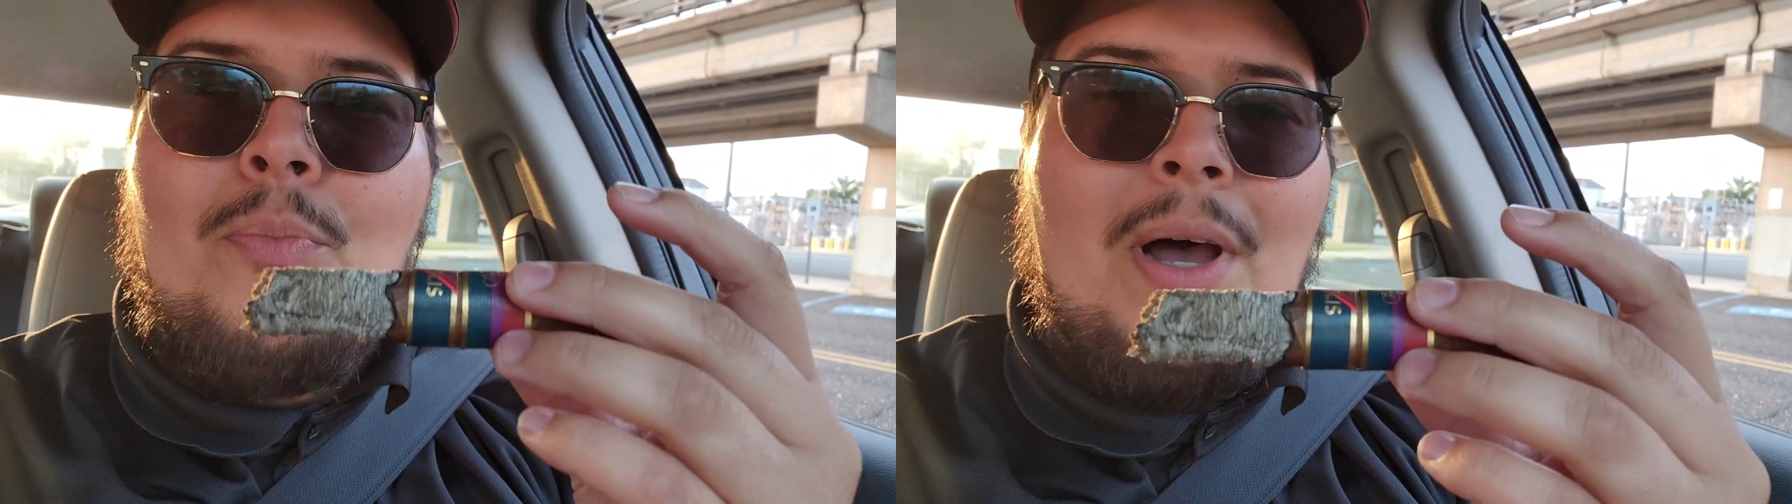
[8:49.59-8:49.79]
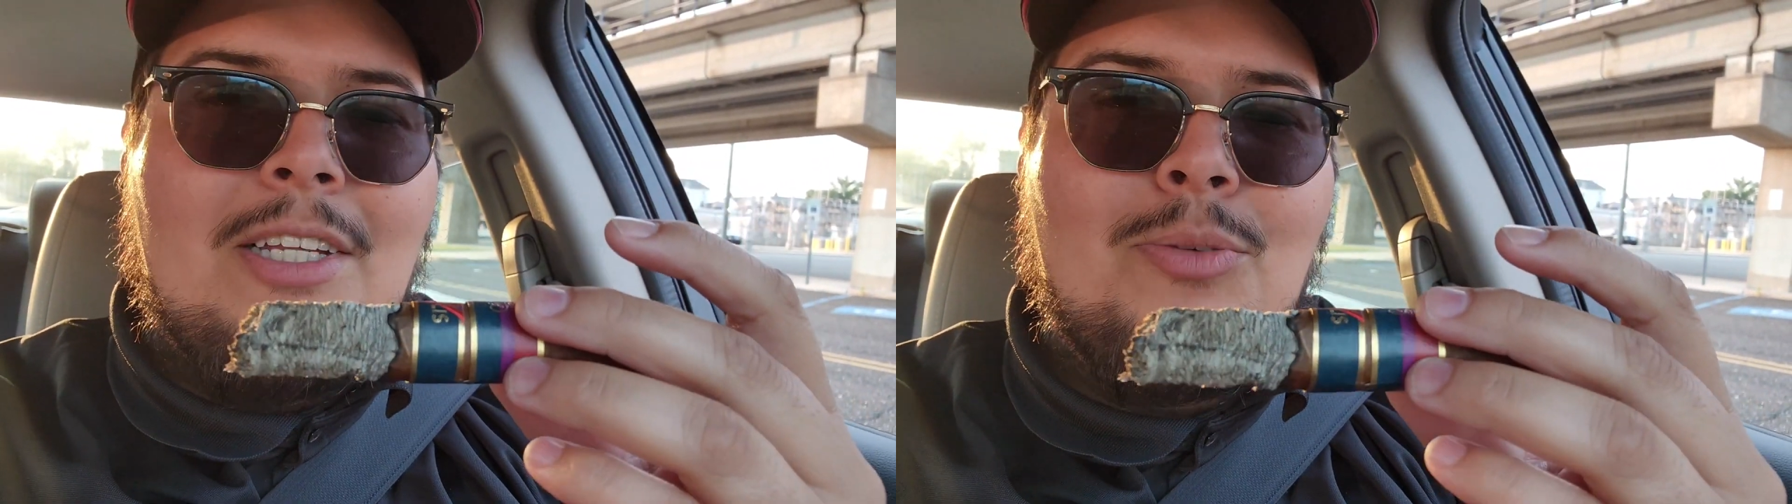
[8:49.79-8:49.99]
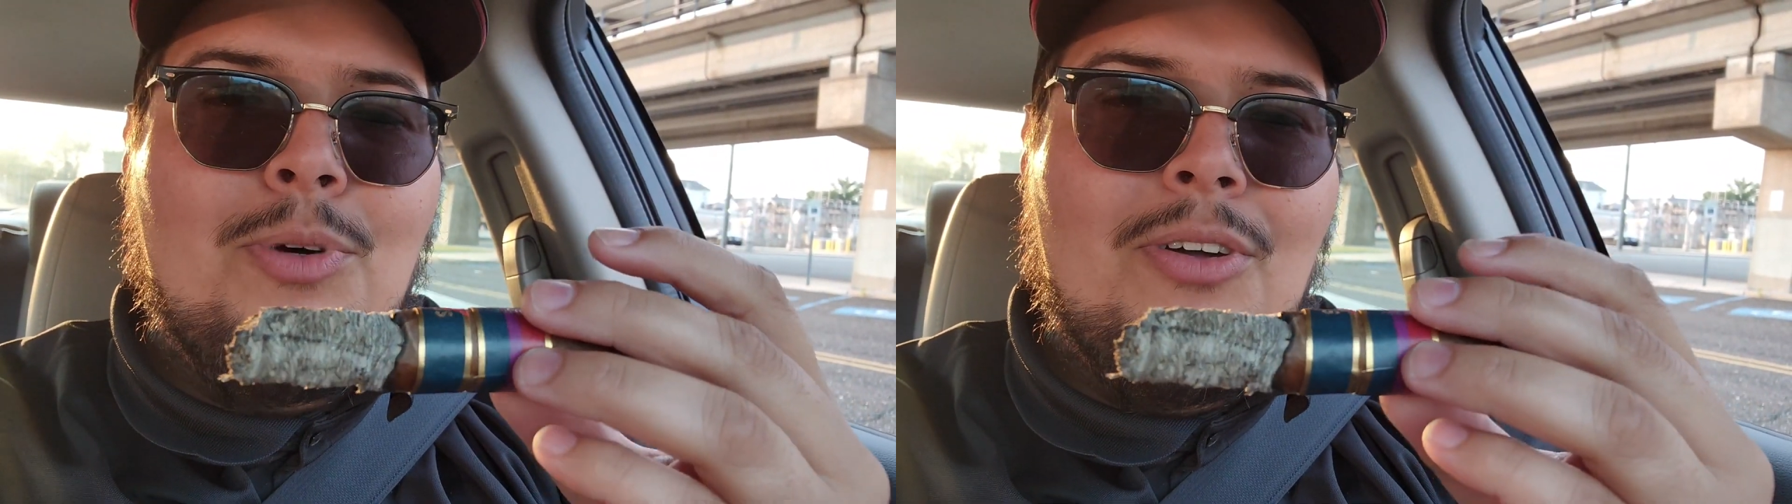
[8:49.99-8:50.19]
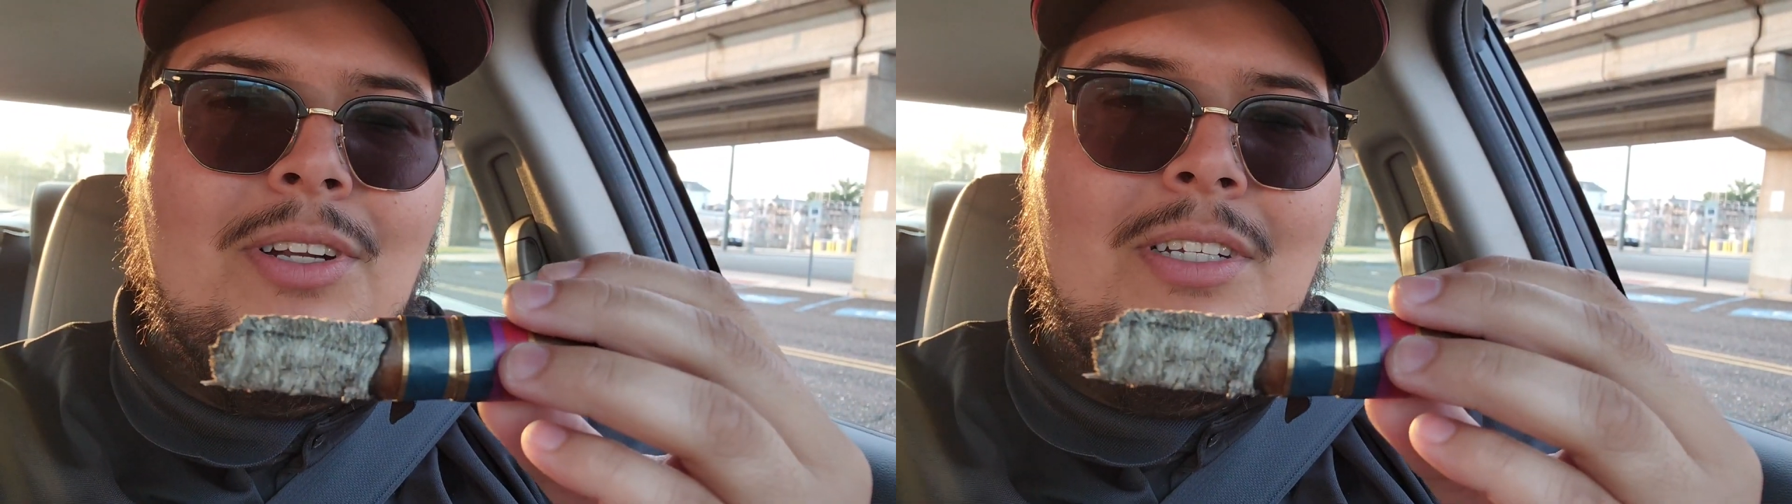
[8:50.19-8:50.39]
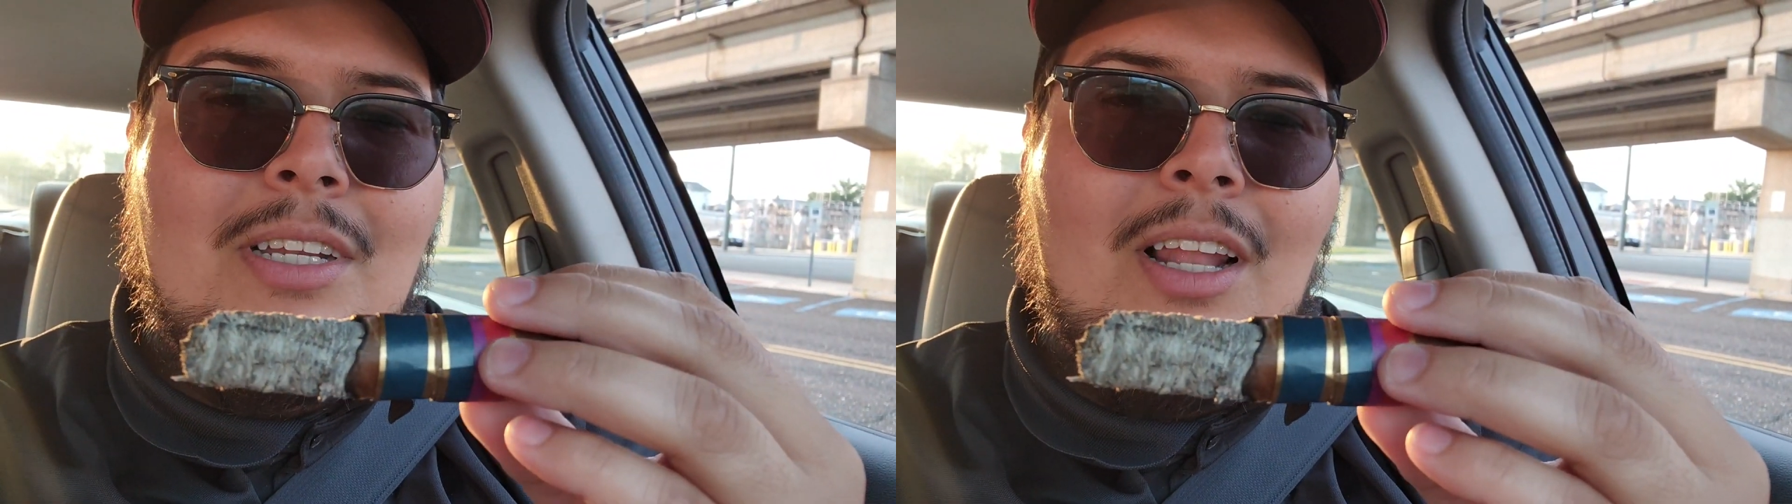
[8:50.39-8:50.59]

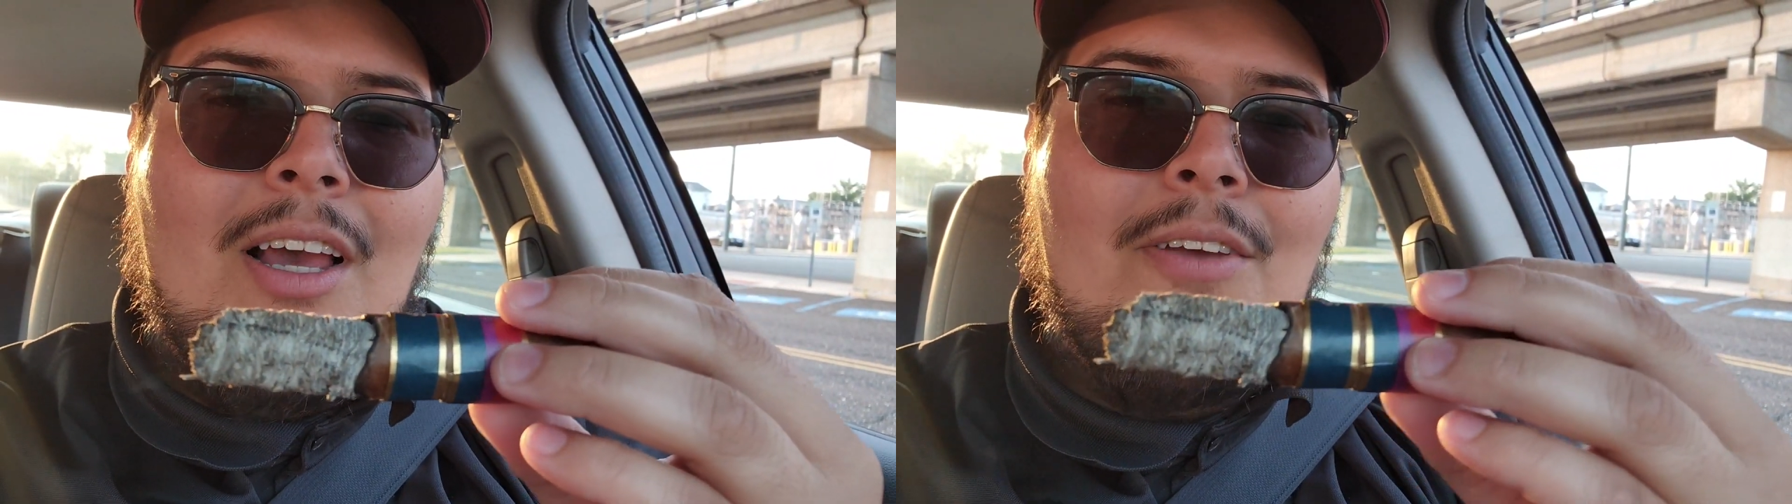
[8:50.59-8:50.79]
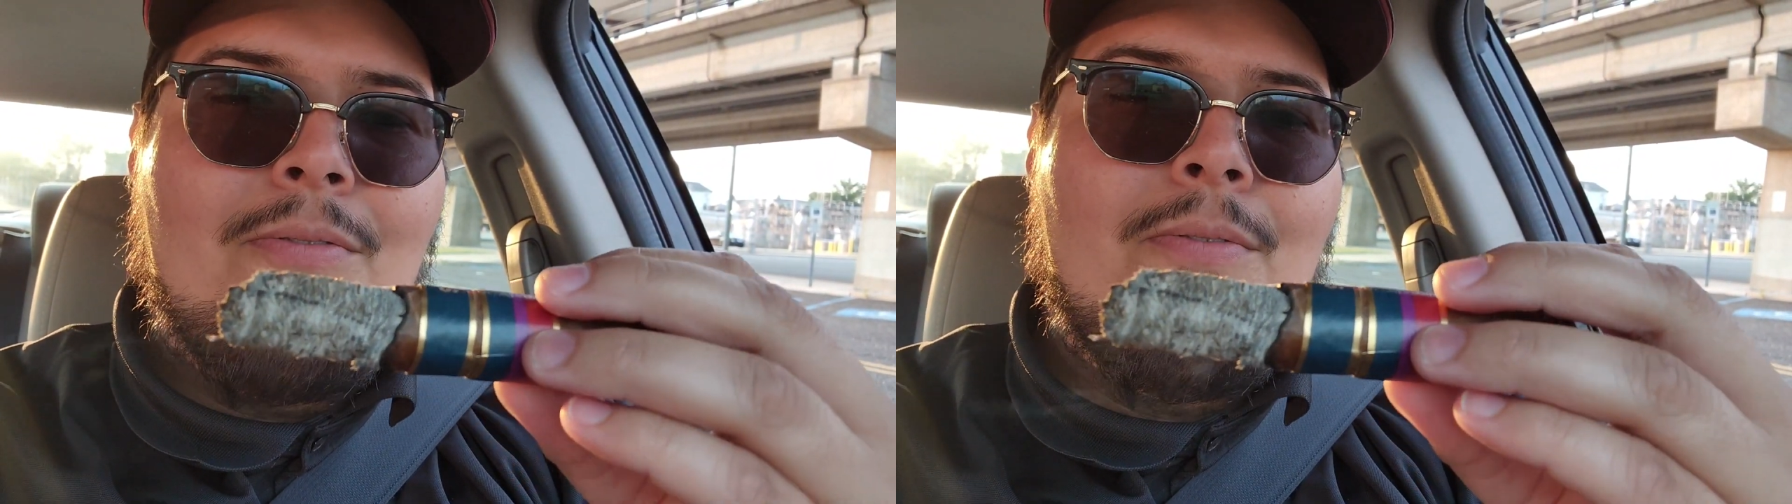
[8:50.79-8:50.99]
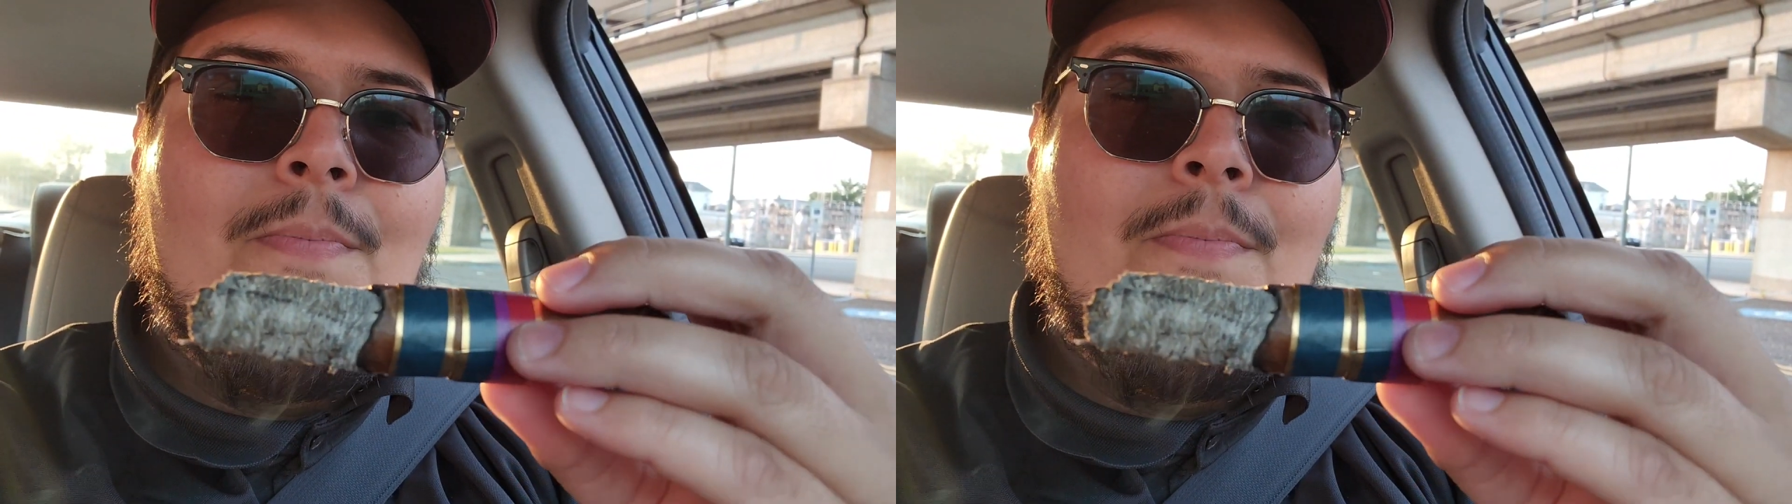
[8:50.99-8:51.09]
possibilities in life,